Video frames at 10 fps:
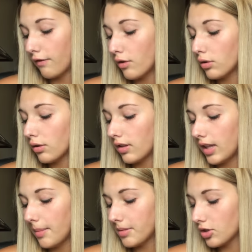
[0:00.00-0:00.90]
photo
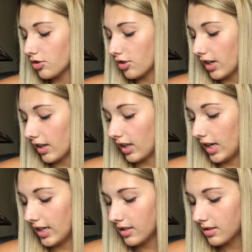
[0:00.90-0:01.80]
clip string
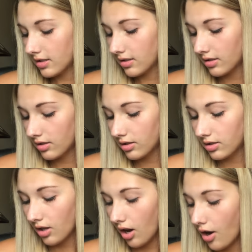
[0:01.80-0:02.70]
lights.
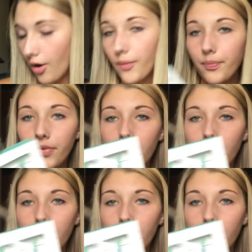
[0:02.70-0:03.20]
So